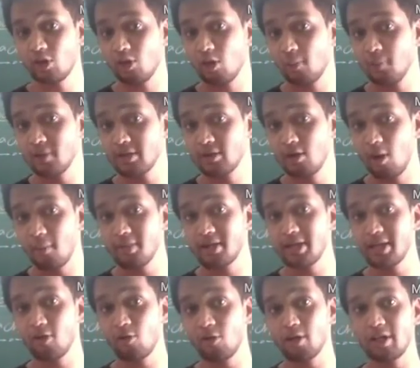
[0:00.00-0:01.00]
what a
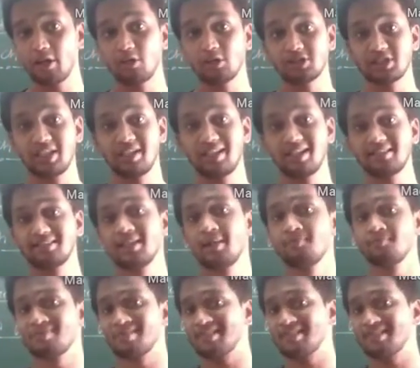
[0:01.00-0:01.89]
competitive coding question is,